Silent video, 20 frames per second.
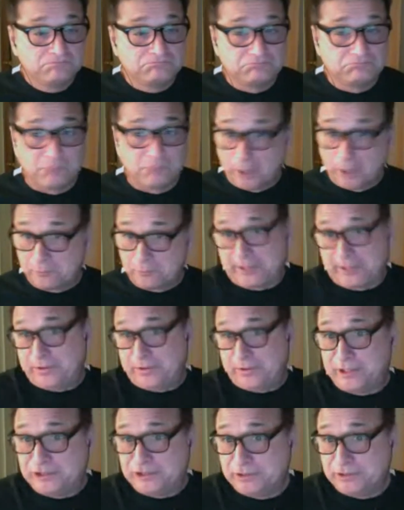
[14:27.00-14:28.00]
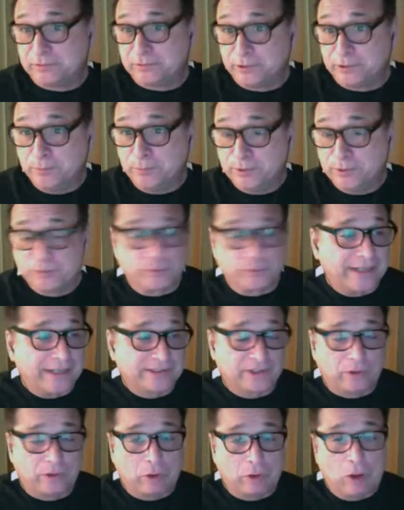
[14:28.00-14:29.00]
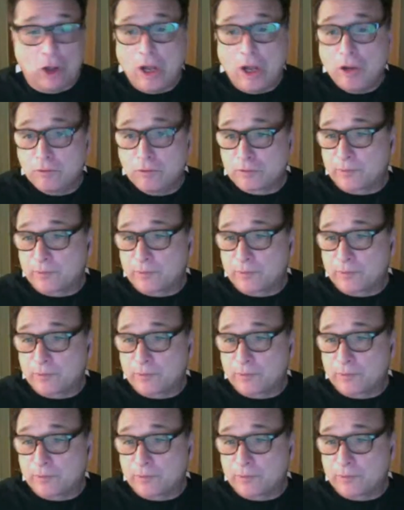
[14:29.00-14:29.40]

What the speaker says: A regulation group who writes a law or